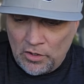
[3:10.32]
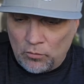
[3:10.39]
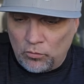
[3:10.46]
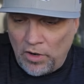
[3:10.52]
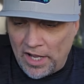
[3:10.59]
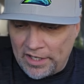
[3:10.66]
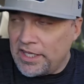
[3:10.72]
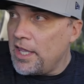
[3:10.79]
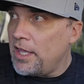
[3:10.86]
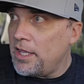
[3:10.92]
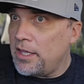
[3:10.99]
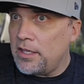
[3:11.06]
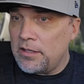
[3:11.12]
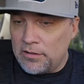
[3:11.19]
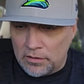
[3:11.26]

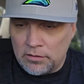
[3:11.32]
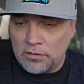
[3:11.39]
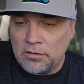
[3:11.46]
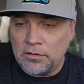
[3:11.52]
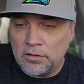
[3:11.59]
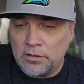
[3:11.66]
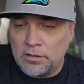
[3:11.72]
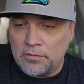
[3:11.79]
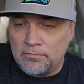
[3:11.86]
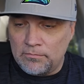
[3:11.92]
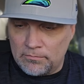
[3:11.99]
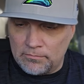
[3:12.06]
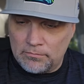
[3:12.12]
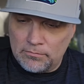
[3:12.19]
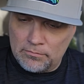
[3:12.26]
Rocket.
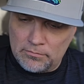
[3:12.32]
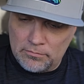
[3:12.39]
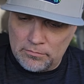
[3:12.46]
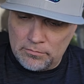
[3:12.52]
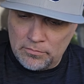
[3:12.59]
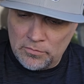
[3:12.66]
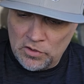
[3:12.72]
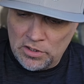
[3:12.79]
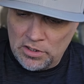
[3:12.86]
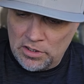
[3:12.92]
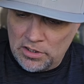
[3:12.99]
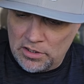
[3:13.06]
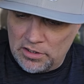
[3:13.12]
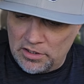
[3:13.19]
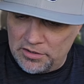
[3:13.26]
And
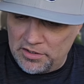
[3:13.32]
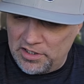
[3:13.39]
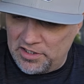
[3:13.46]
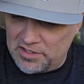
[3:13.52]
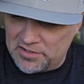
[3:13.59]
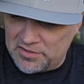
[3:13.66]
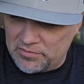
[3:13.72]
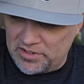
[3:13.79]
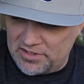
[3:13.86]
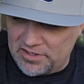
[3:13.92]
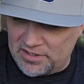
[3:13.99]
this, what is